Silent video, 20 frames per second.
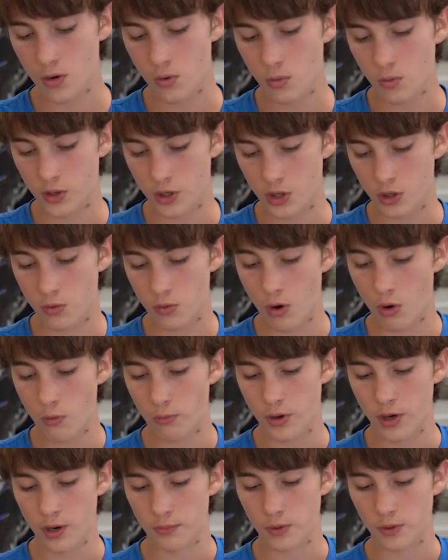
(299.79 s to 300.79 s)
when you
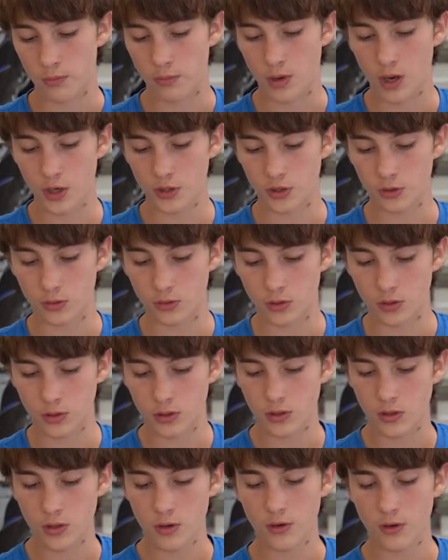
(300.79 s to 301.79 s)
open up your module
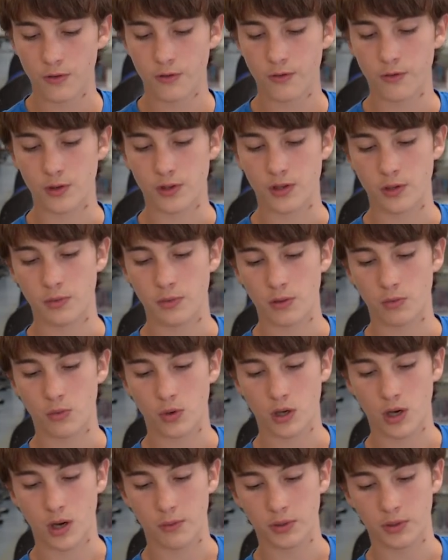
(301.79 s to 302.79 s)
for some of the more
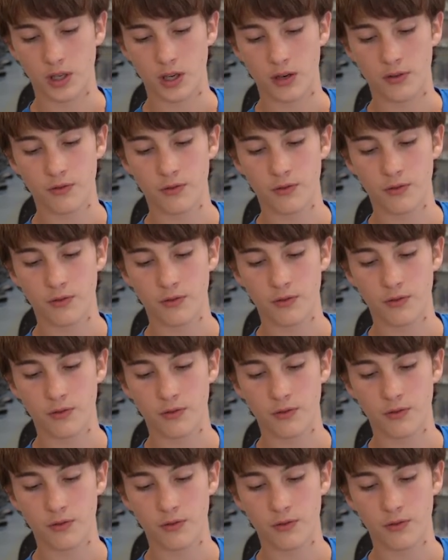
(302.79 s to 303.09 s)
complicated